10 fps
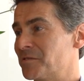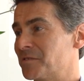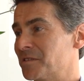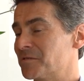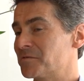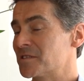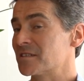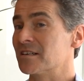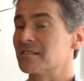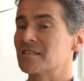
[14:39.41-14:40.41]
for
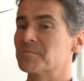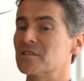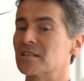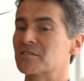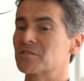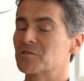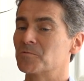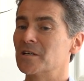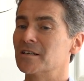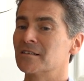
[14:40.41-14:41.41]
science subjects as
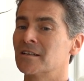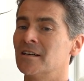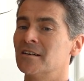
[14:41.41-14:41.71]
well.